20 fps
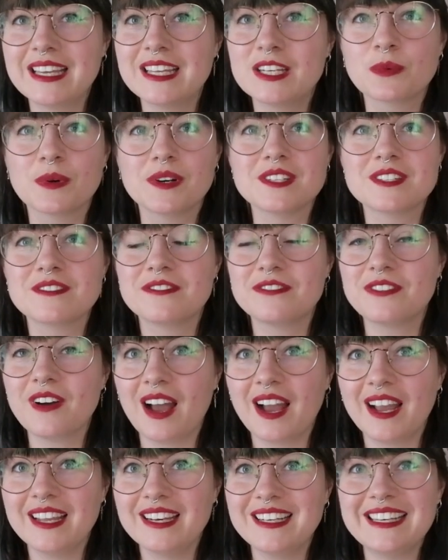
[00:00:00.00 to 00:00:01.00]
It was
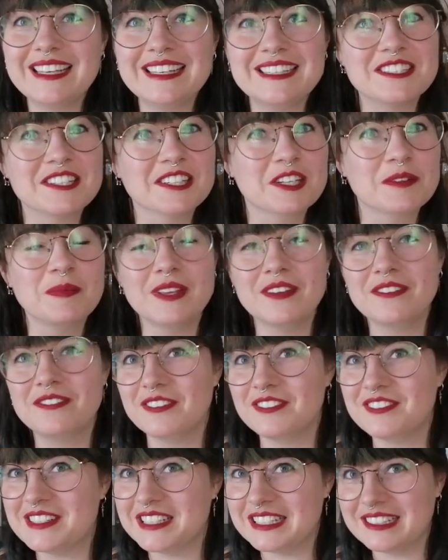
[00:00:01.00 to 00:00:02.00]
fine. It took me
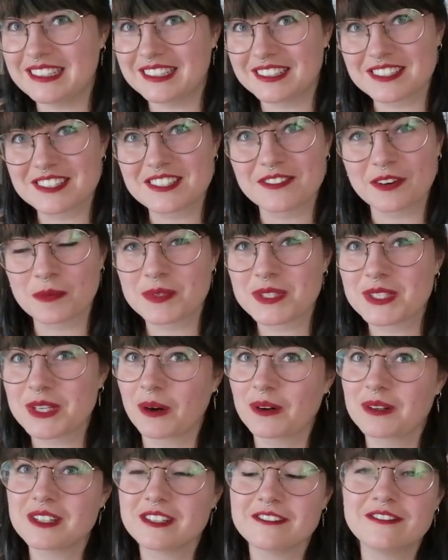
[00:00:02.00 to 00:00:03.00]
15 years from
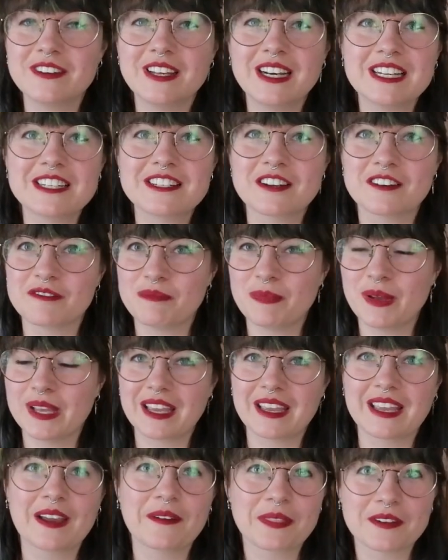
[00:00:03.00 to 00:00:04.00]
start to finish of
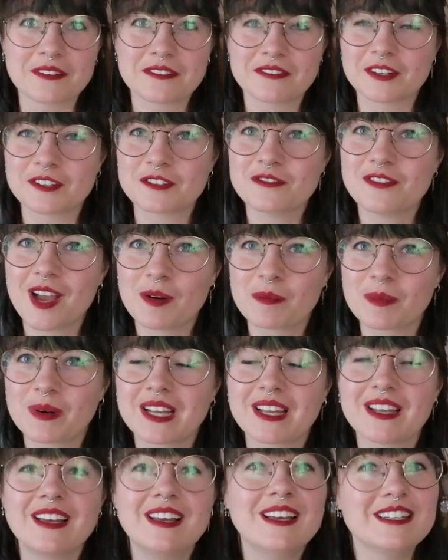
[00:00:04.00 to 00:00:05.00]
picking up the first
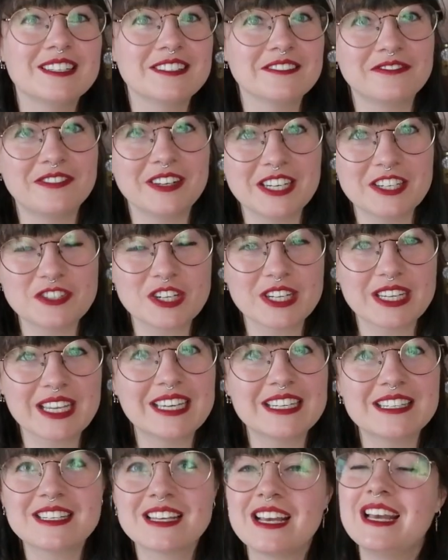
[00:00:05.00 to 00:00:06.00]
fabric to finishing
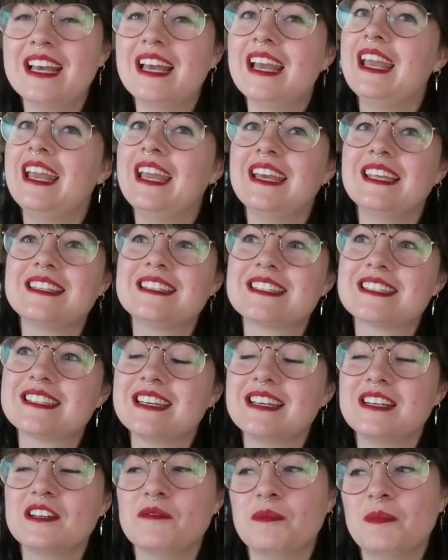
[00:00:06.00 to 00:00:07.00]
it. It's
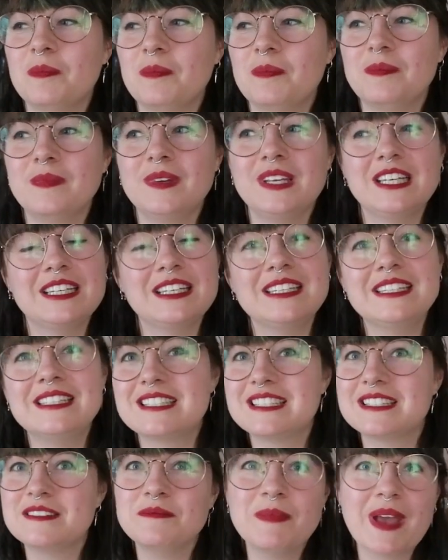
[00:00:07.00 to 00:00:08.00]
eh,
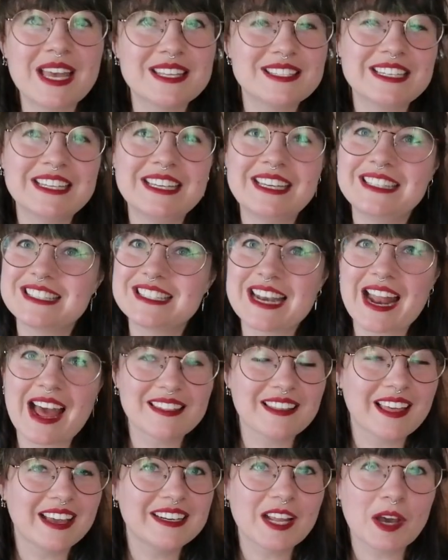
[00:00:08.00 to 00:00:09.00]
it's messy. It's
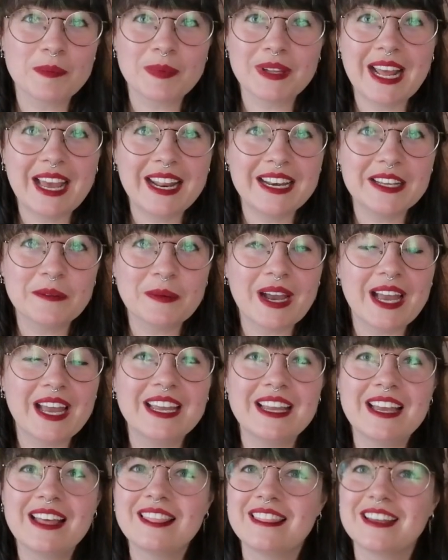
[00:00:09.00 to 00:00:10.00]
not lined up in any
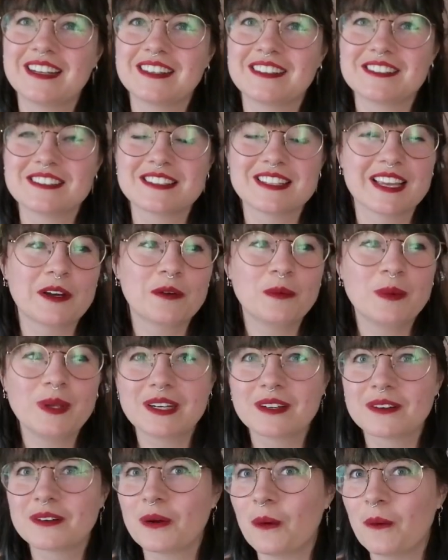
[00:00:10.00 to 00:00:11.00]
way. There's like
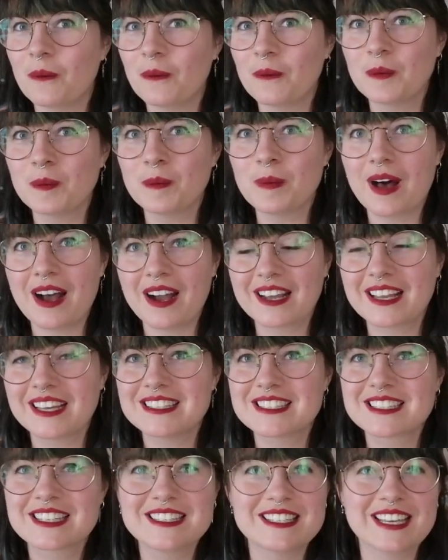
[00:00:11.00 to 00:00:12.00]
weird hole
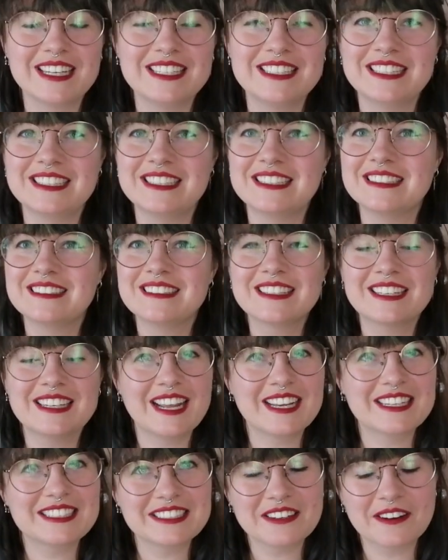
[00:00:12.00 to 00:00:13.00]
pockets cuz I didn't
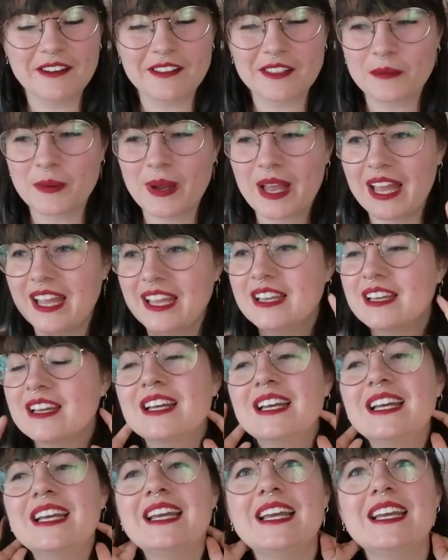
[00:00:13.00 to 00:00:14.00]
connect it all the way.
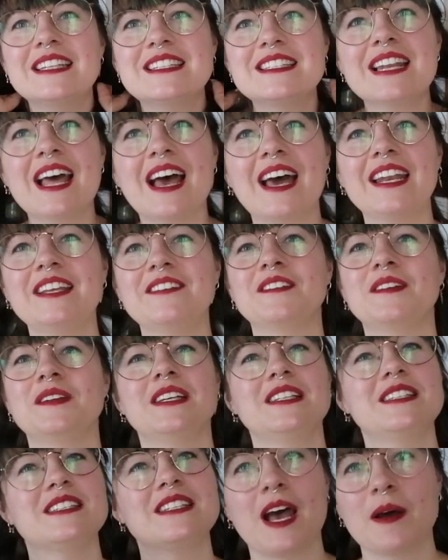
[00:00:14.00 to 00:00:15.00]
It's not even
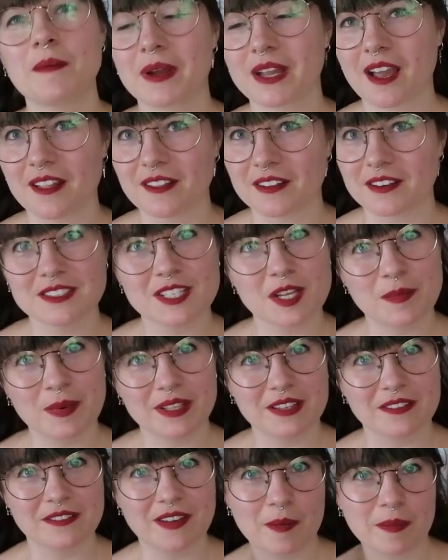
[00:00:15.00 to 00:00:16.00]
it's not my colors. I
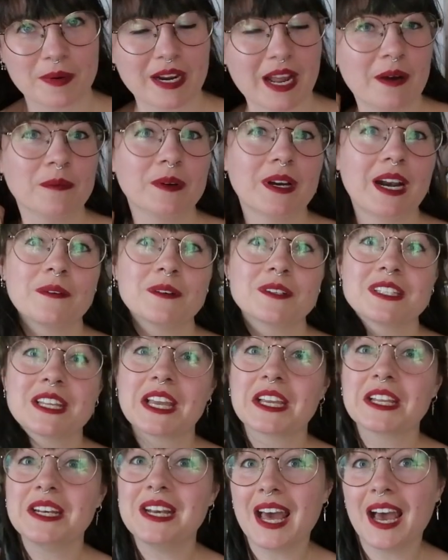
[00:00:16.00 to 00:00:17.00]
picked the fabric out when I was
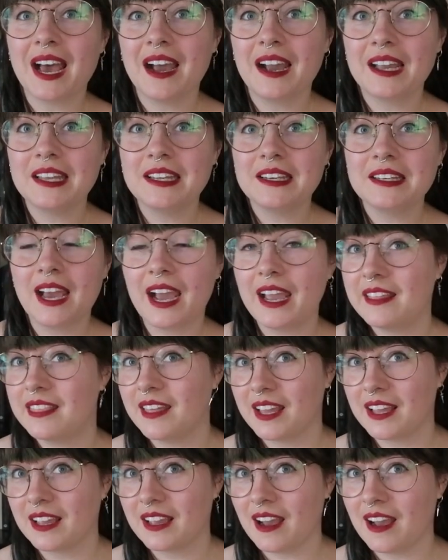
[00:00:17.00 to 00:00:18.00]
like 9. I
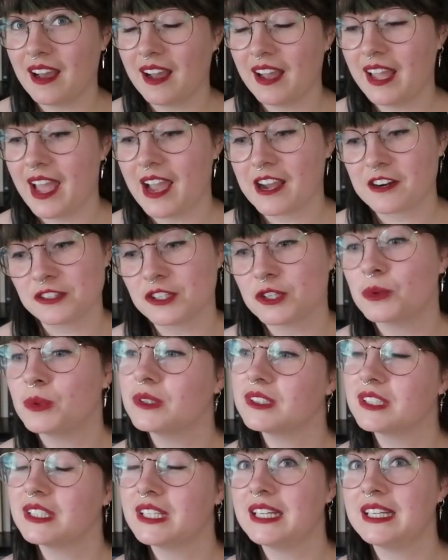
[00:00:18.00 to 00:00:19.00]
think I actually
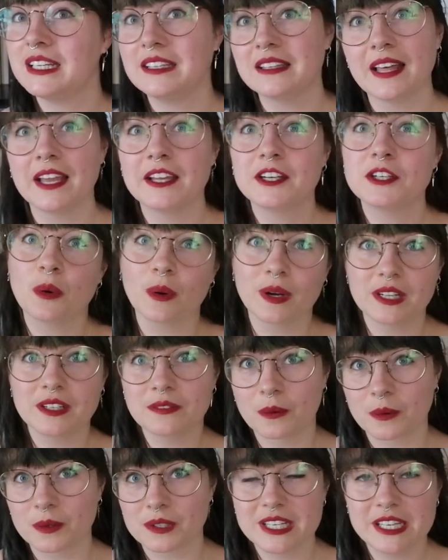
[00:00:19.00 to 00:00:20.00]
quilted it in like
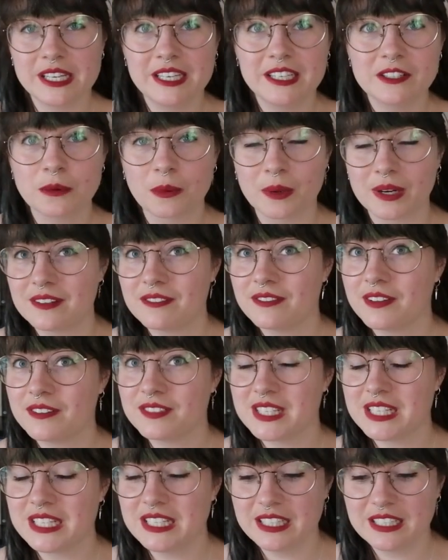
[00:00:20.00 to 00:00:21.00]
2014,
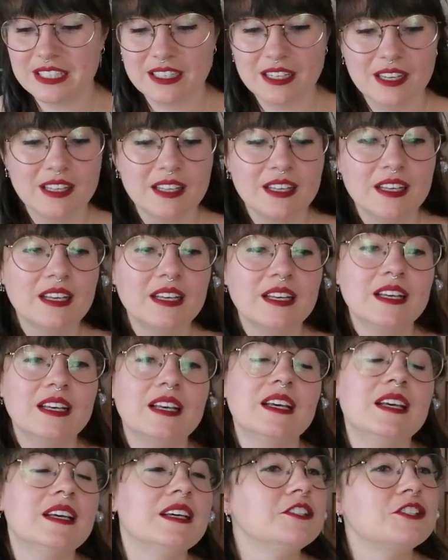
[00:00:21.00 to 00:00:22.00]
2015.
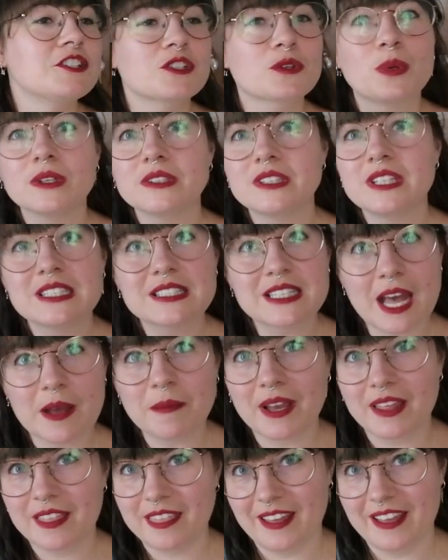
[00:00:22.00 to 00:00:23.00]
Just quilting's not
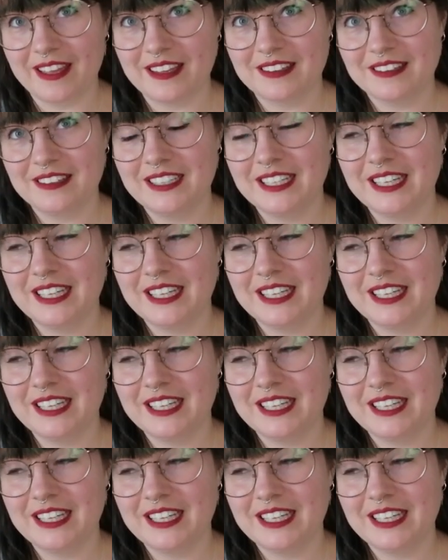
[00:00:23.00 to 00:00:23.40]
my thing.